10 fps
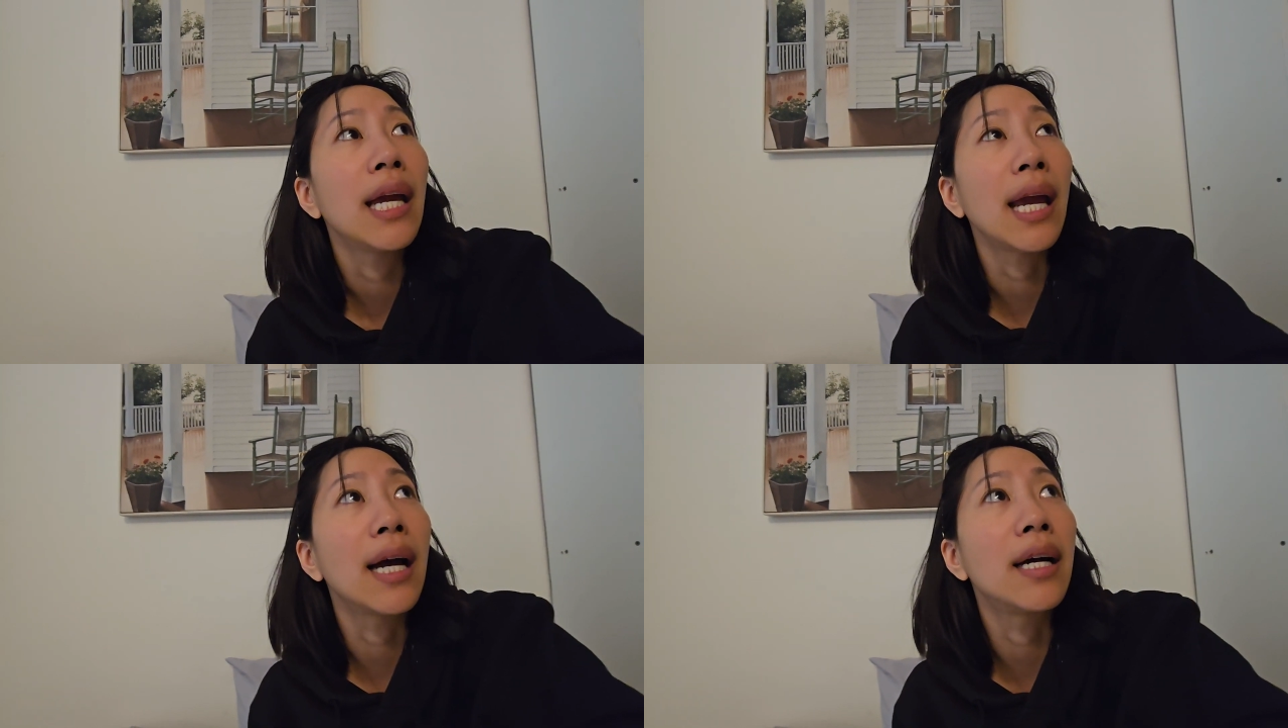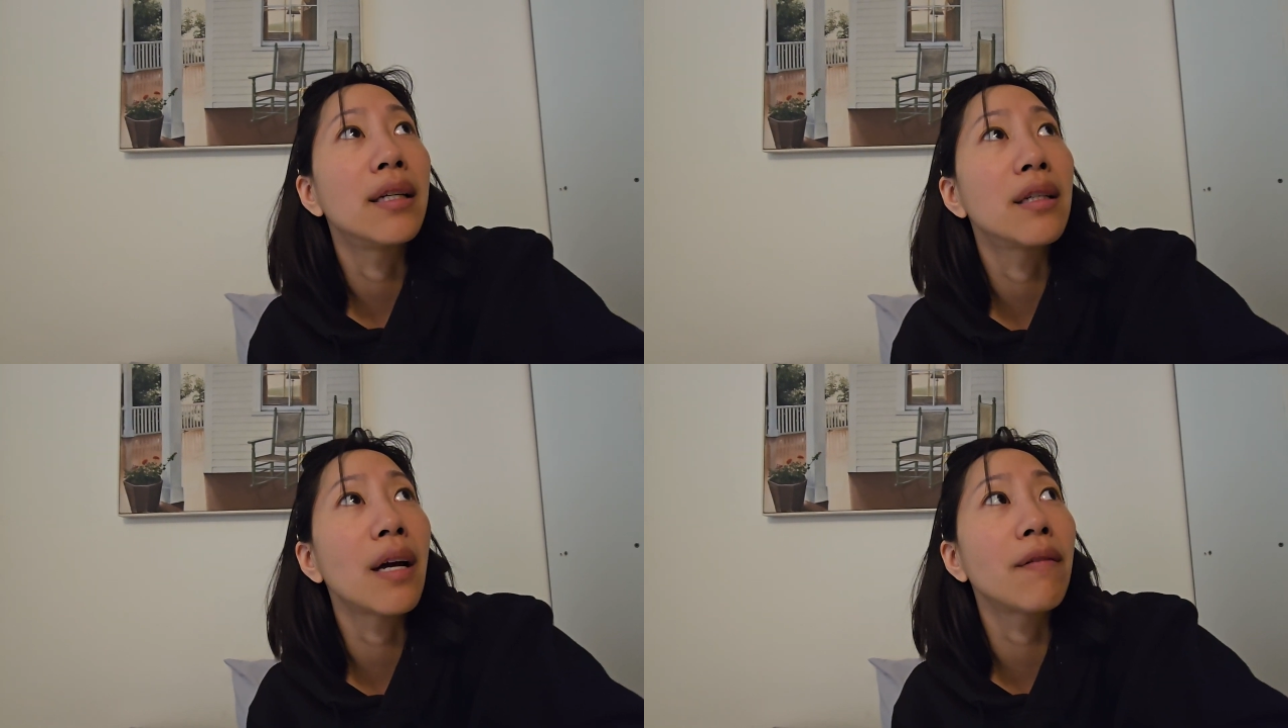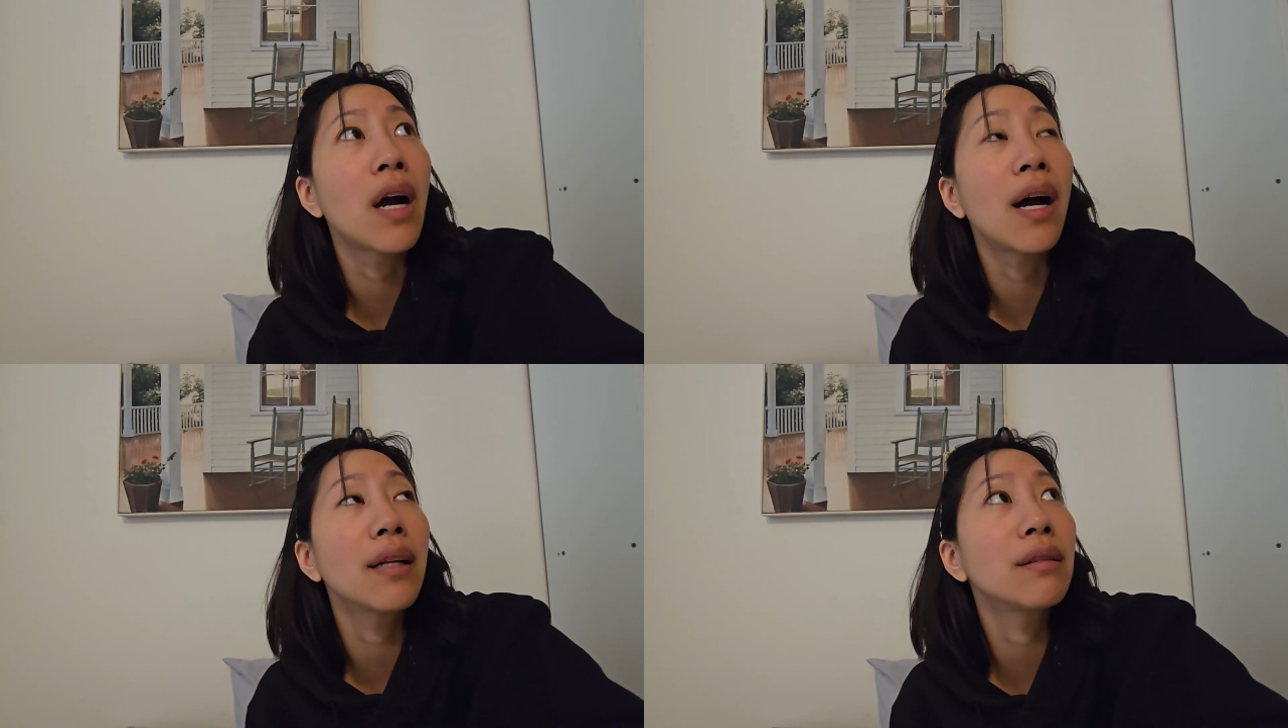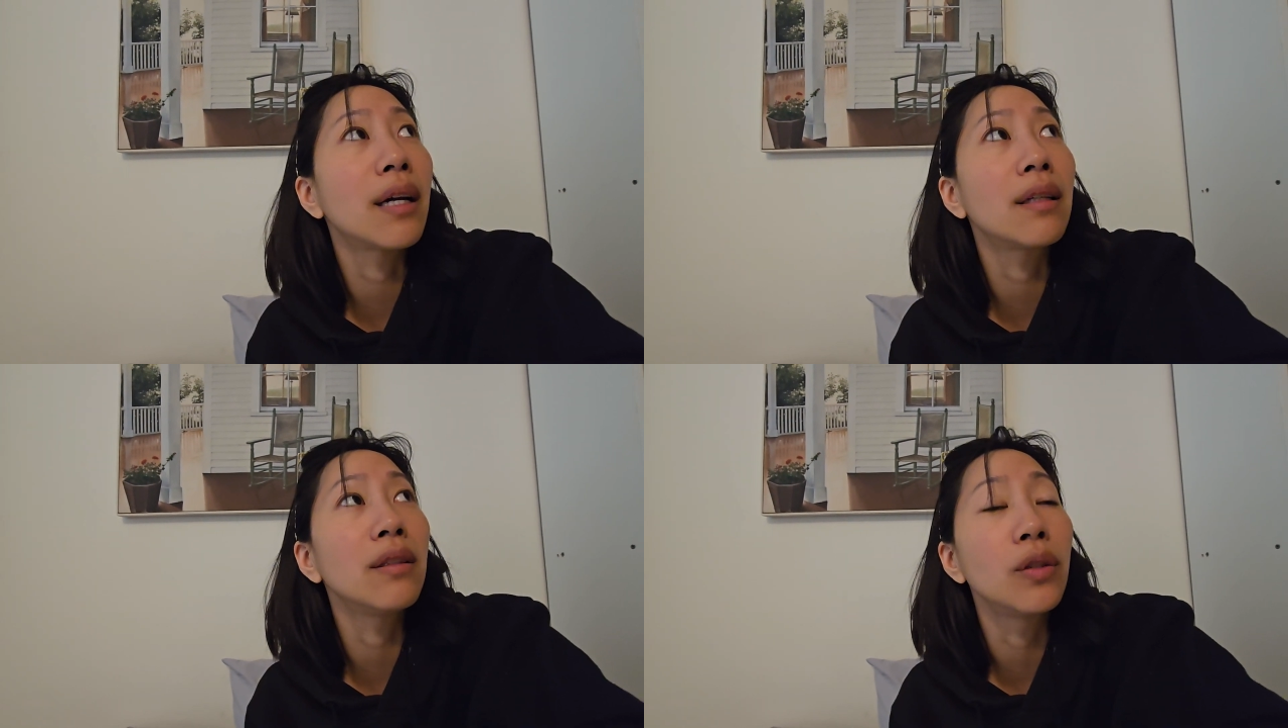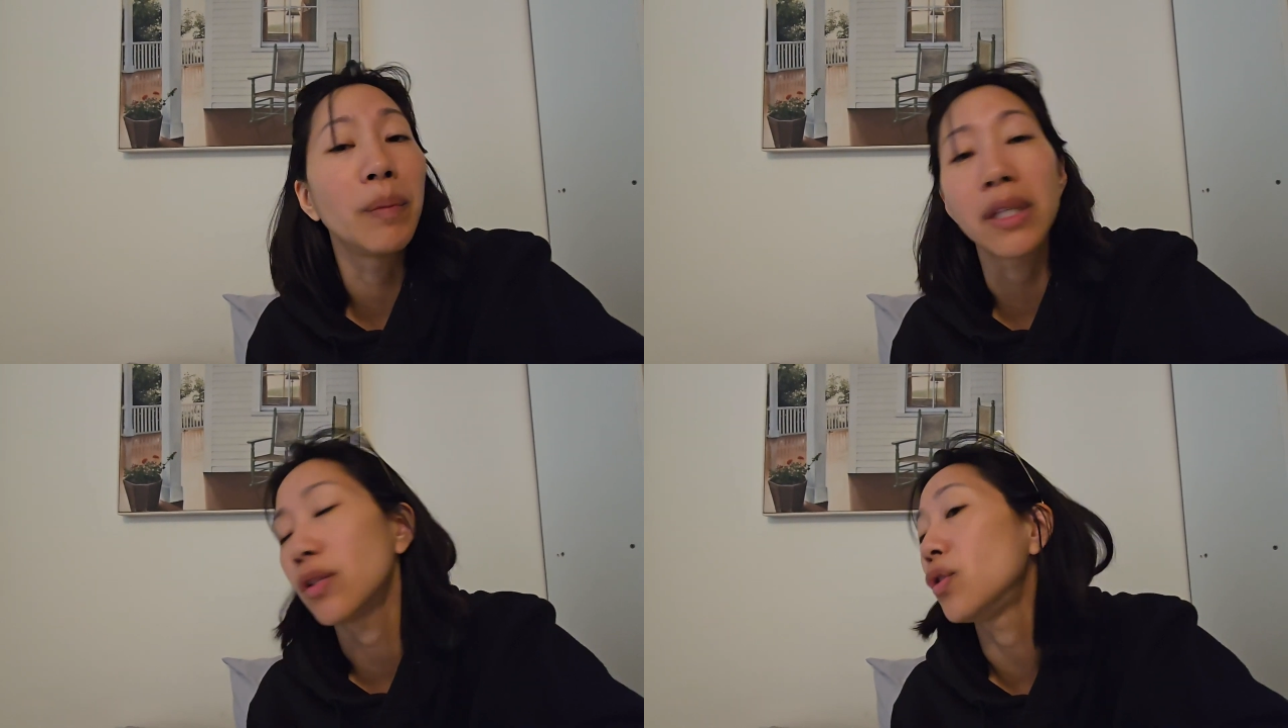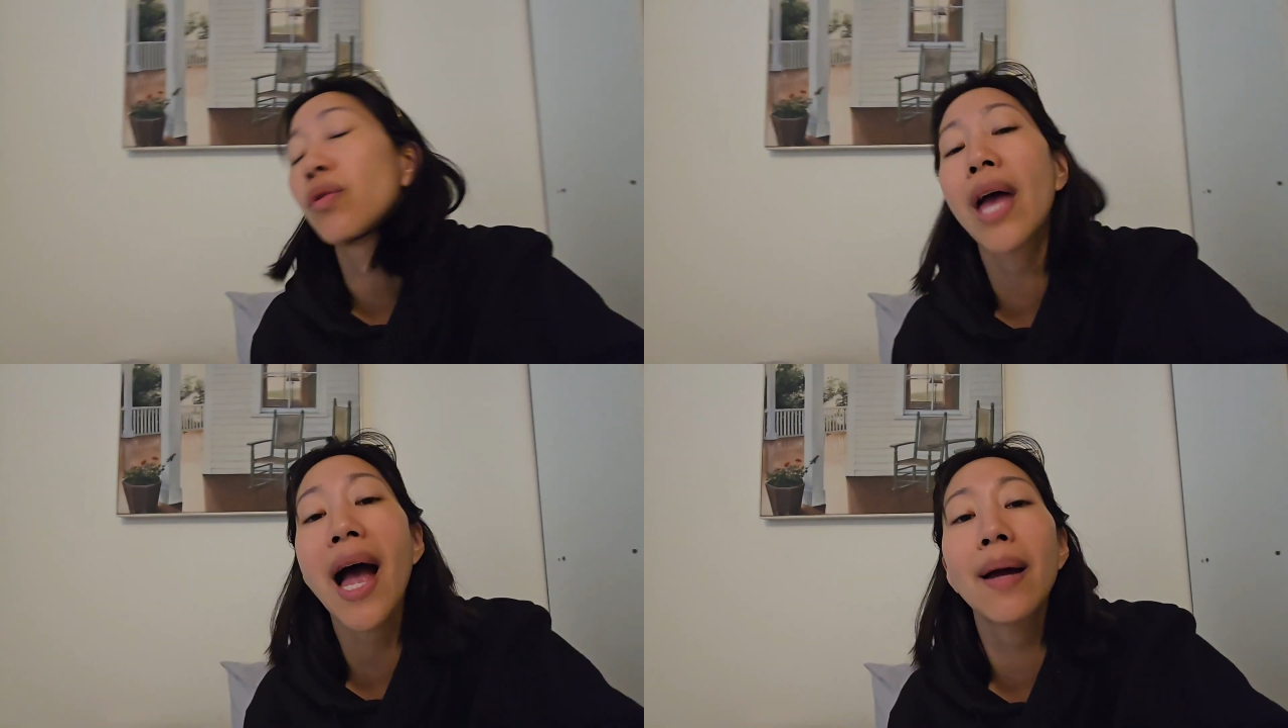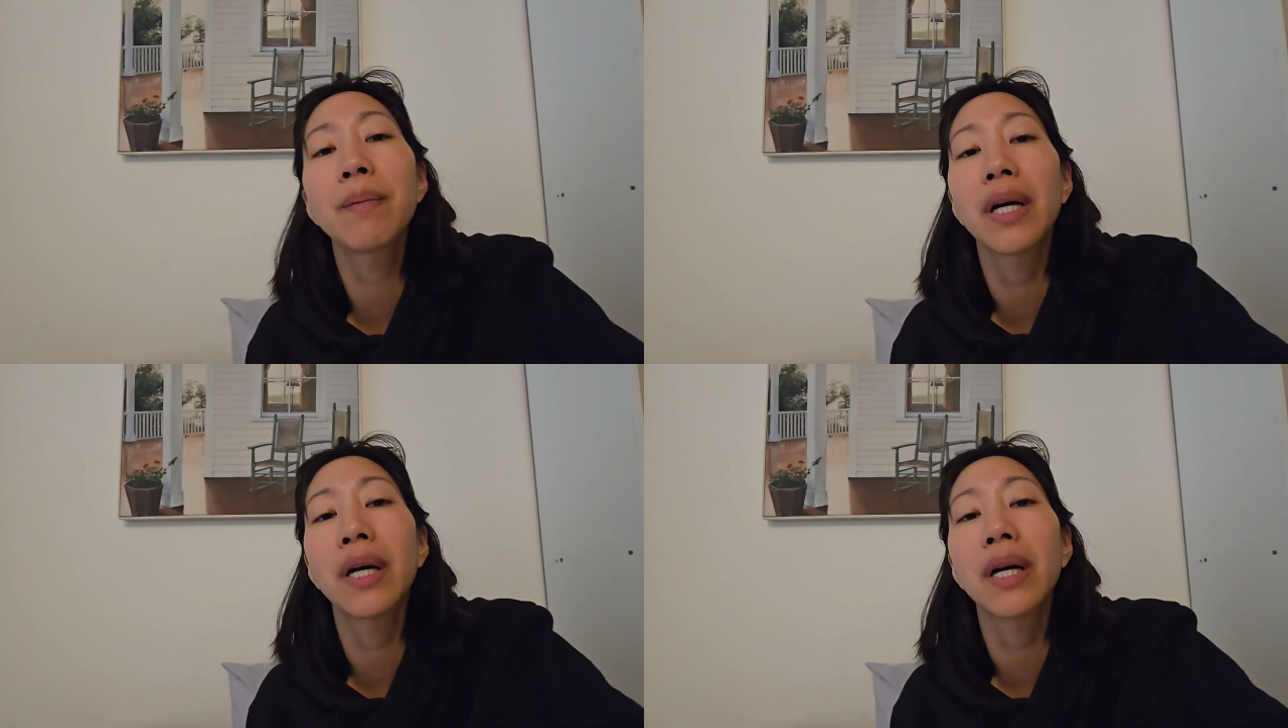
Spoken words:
And I've got like a little bit to do that,